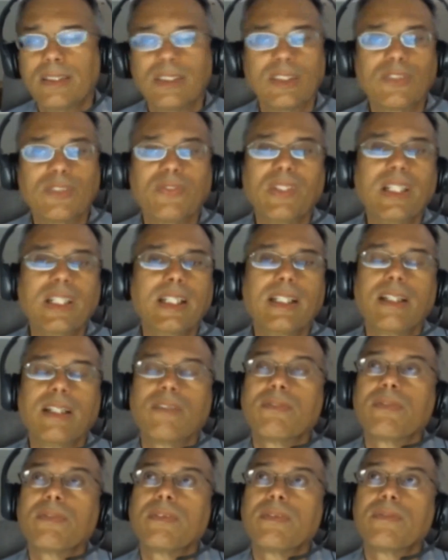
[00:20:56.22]
feeling of
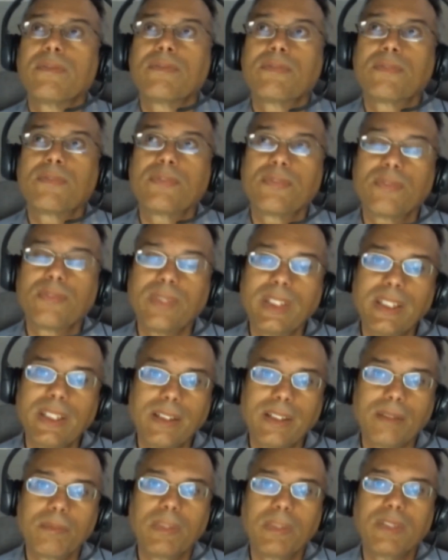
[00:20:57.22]

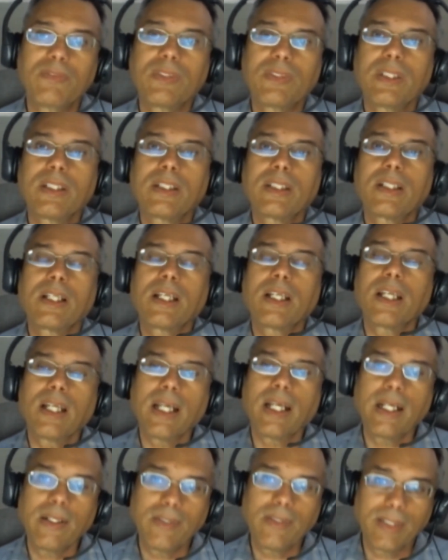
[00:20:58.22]
freedom, of
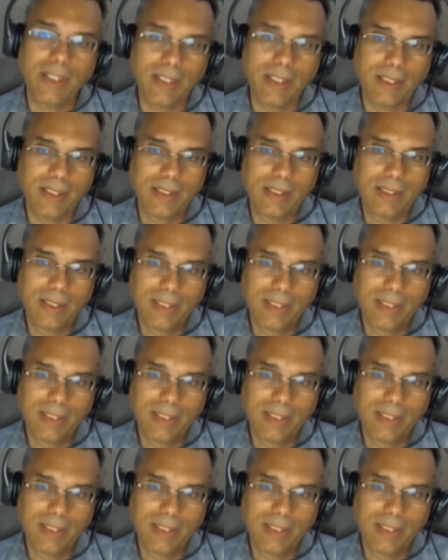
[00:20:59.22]
clarity.